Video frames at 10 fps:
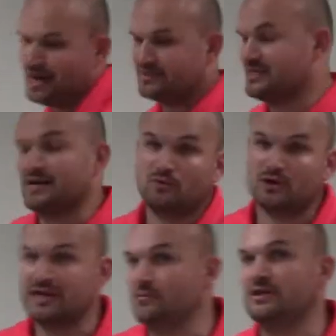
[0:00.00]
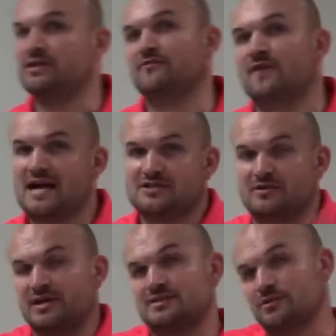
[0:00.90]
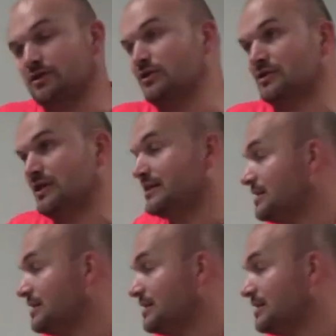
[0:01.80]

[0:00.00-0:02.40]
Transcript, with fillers: I would say, well, get rid of the fraction, right, so it can look like